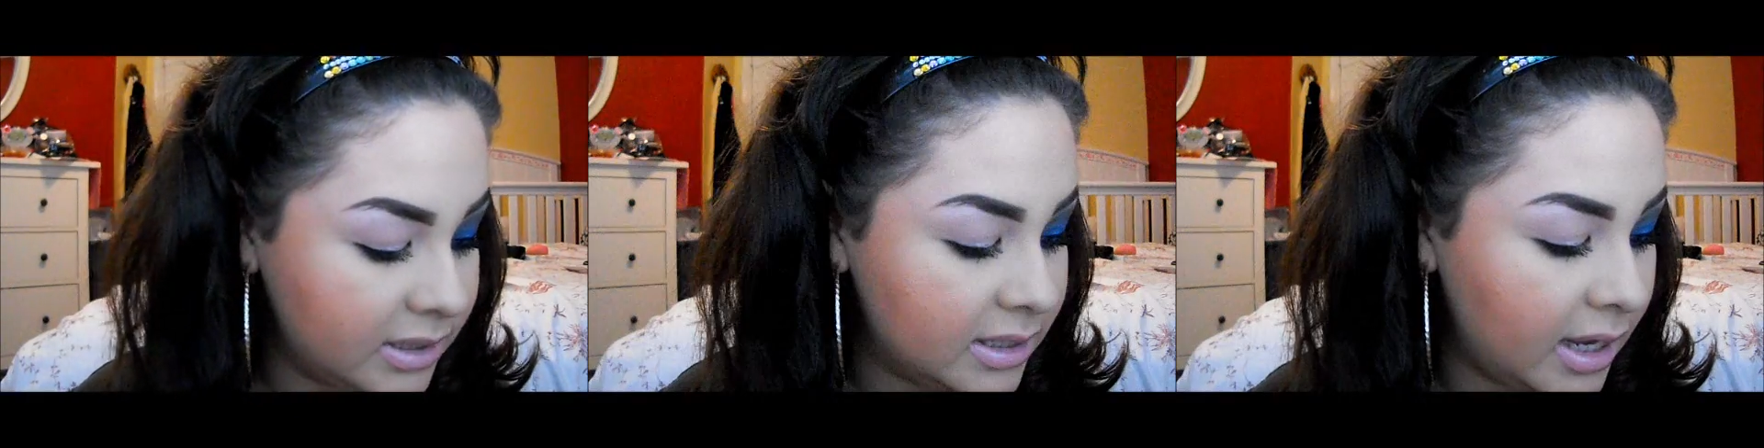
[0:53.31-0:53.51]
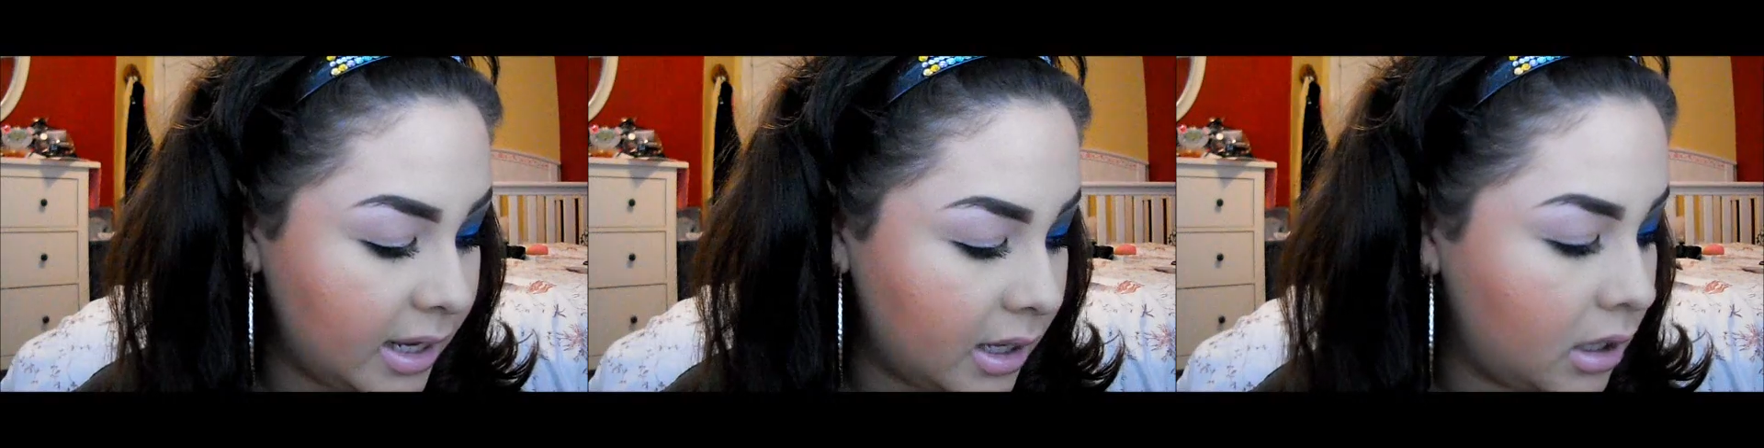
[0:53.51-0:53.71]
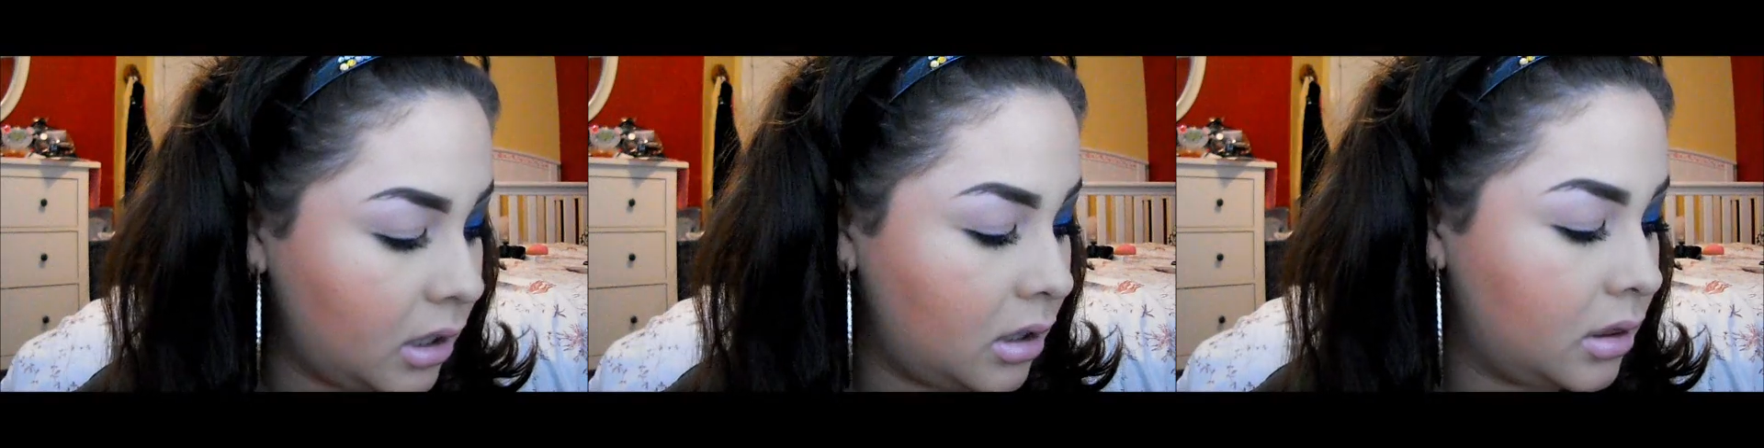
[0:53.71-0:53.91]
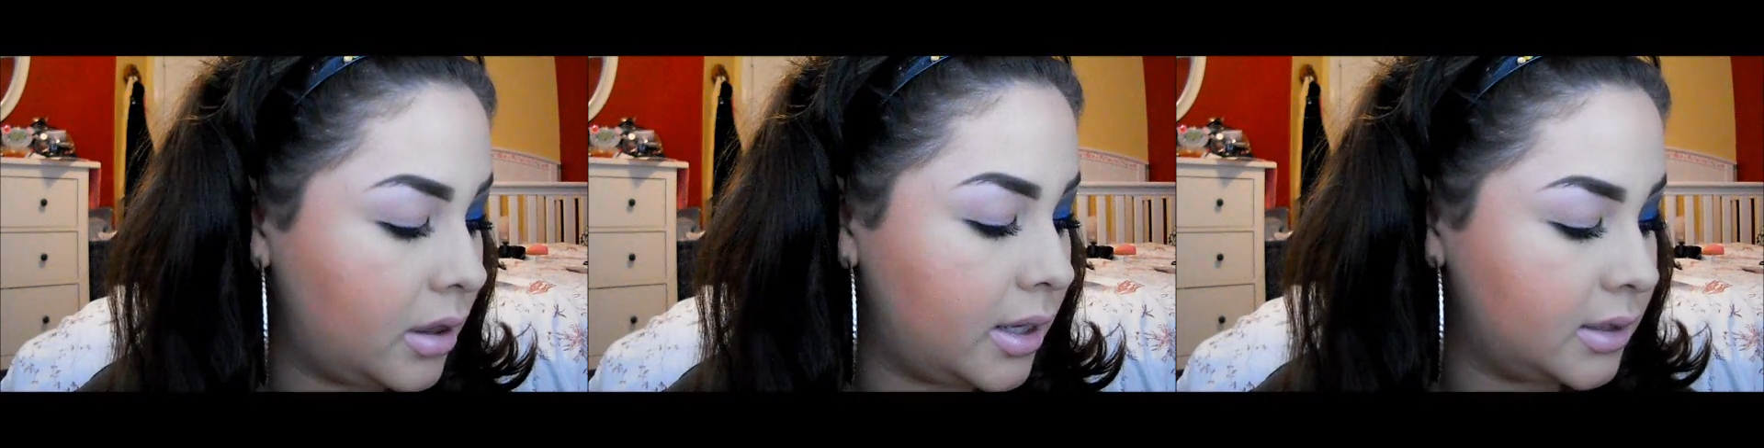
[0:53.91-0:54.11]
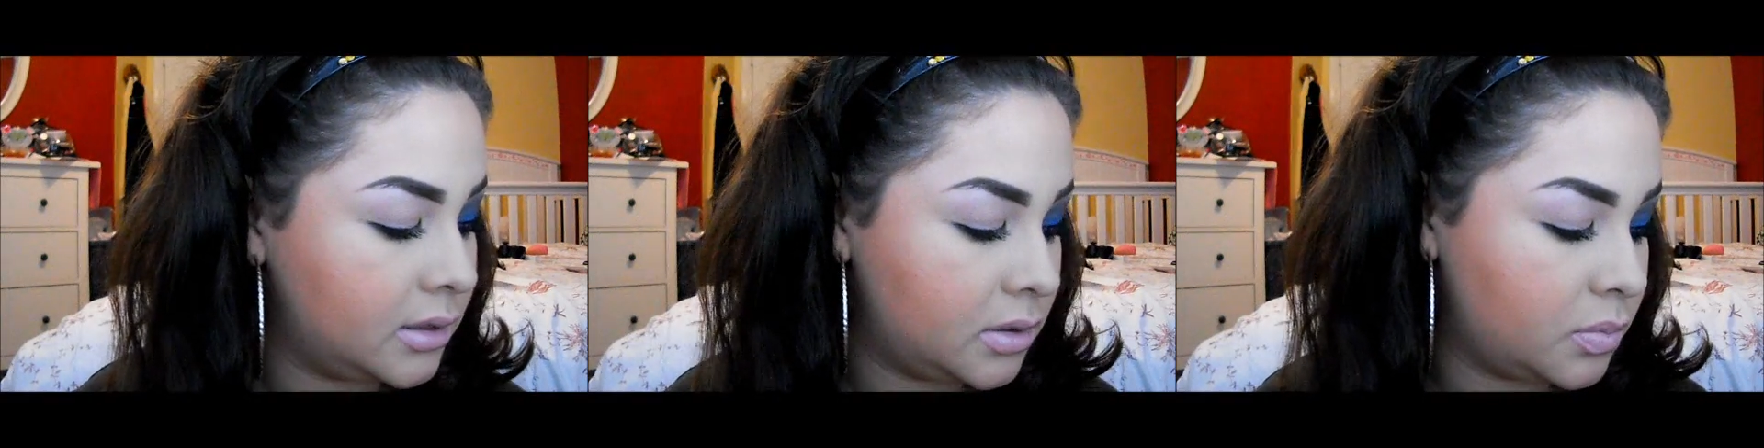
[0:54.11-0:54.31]
taking
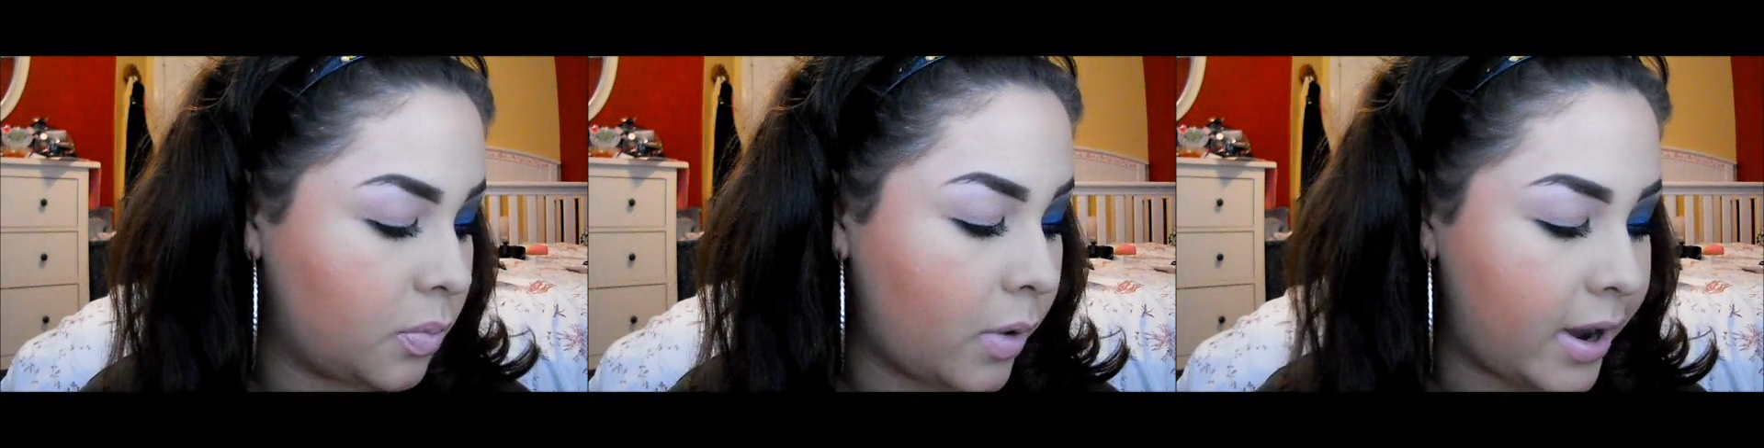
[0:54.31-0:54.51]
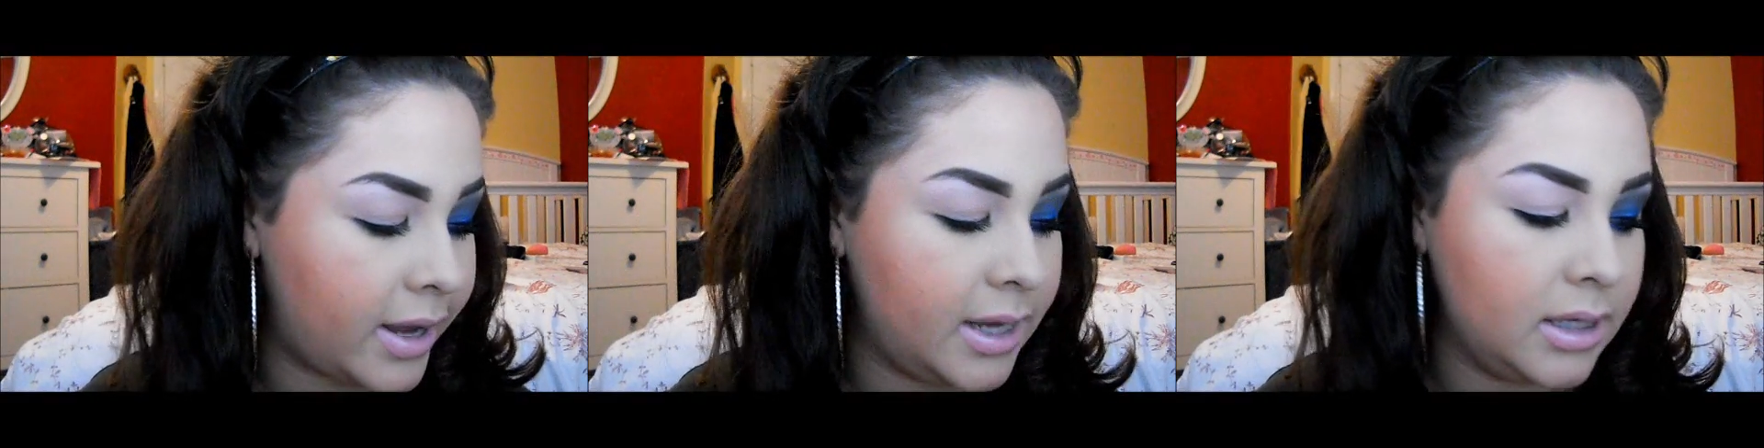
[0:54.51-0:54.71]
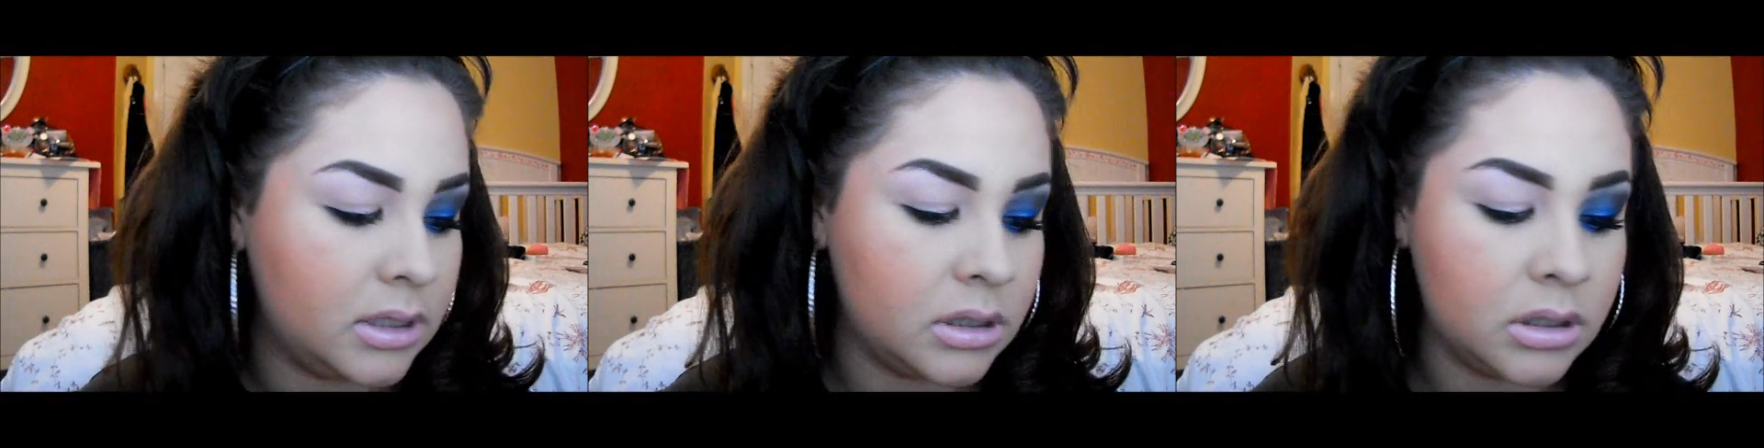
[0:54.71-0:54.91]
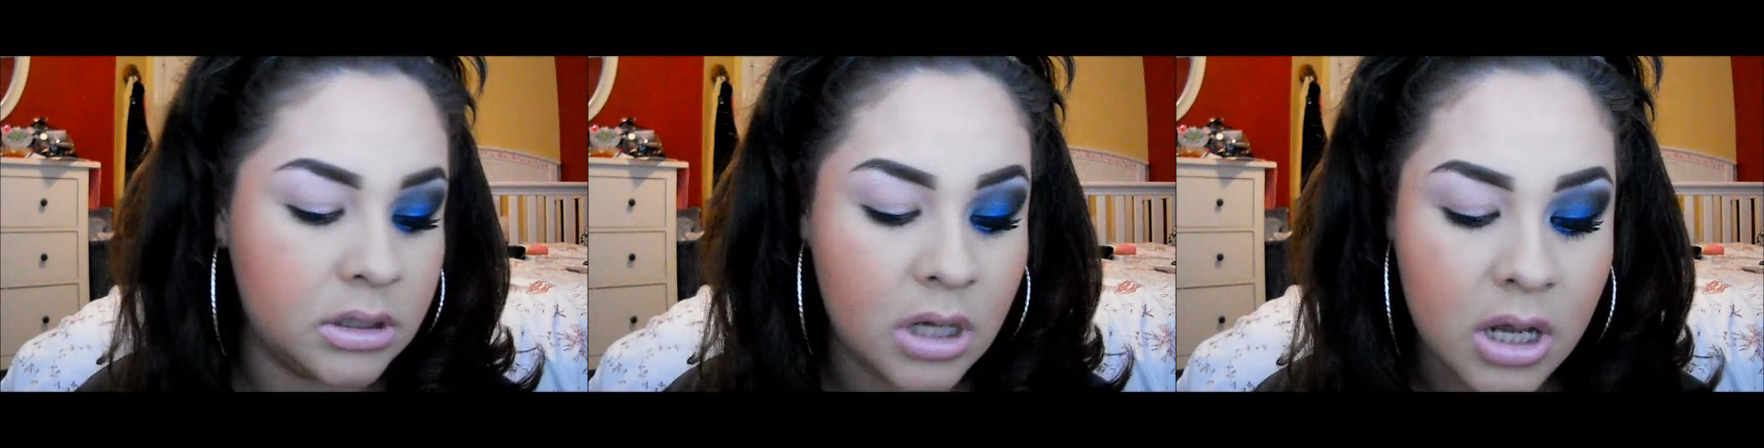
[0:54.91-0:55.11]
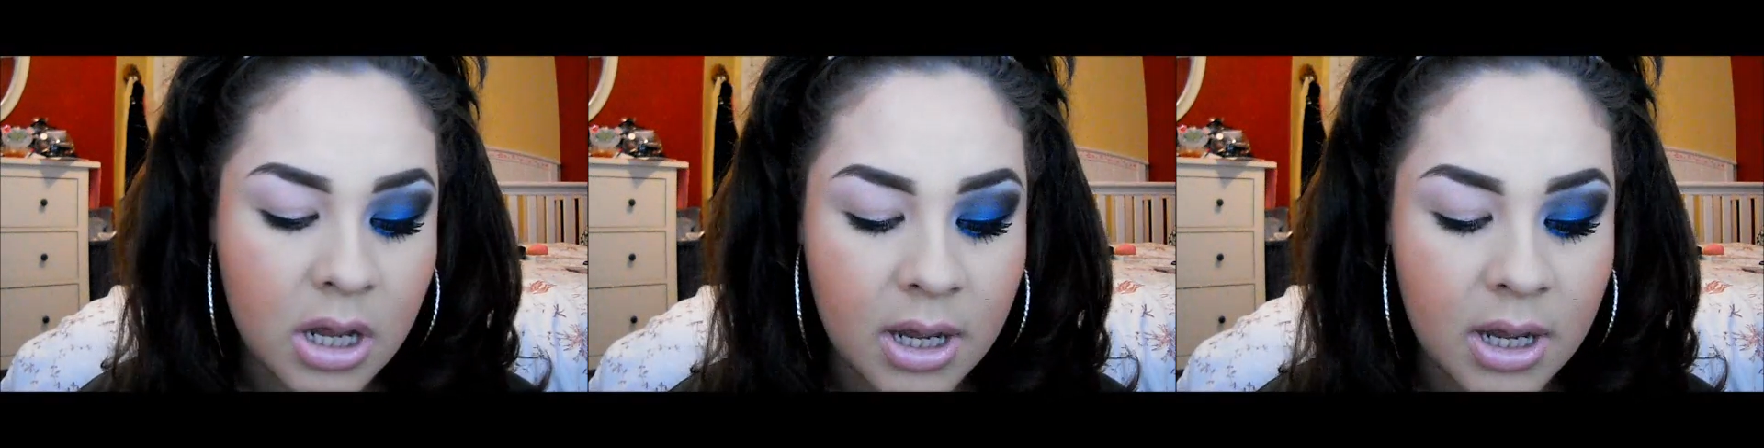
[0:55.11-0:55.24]
this white,